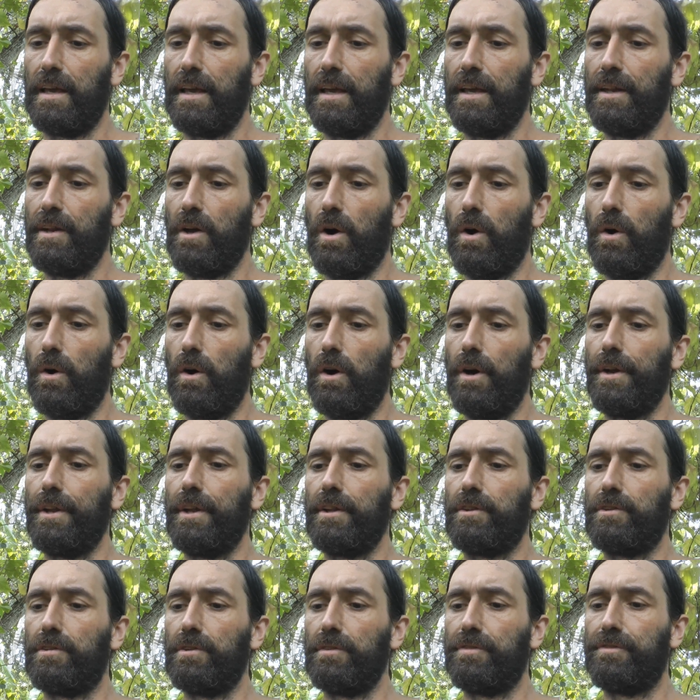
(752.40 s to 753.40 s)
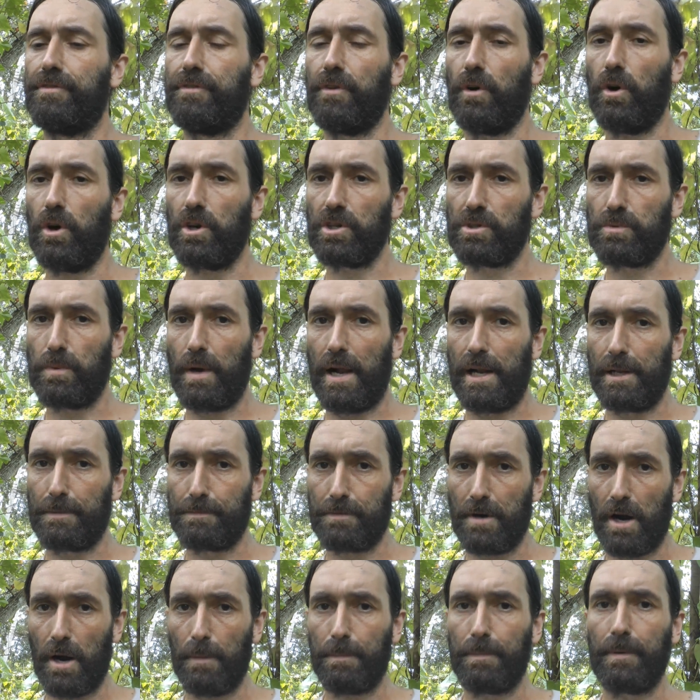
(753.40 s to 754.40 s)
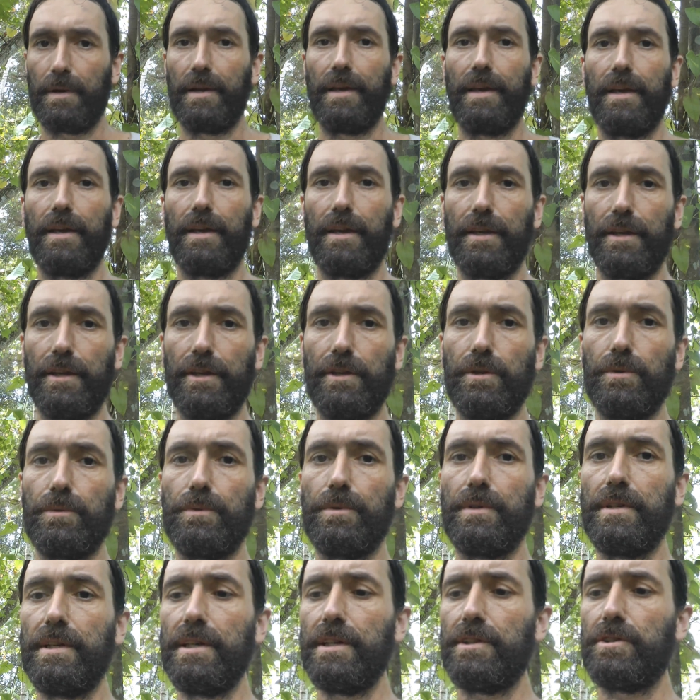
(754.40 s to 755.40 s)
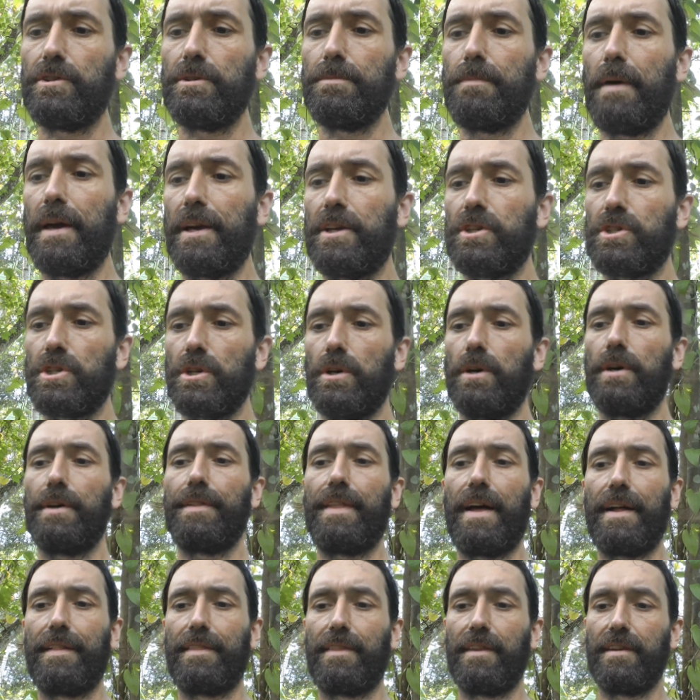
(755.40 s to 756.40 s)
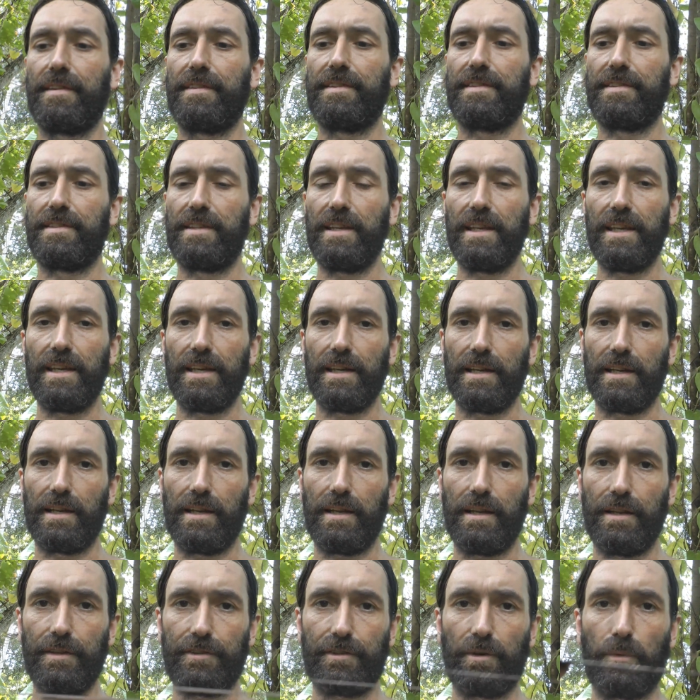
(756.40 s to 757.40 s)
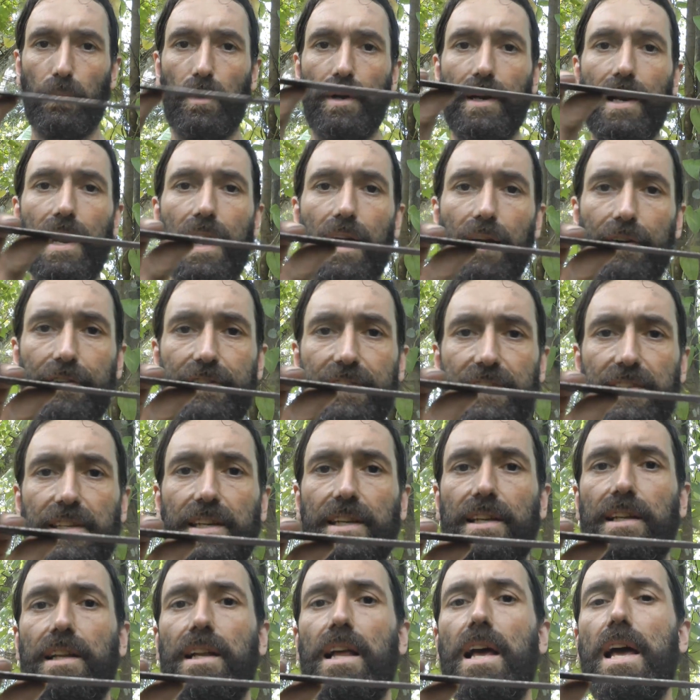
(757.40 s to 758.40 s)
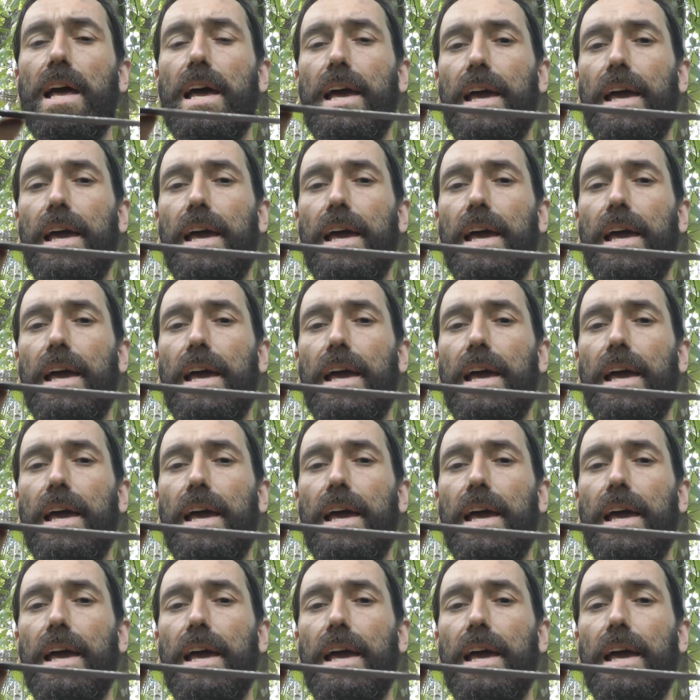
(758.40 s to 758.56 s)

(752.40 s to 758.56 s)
in order to forge weld properly, you need to make sure that the steel, so one layer of steel,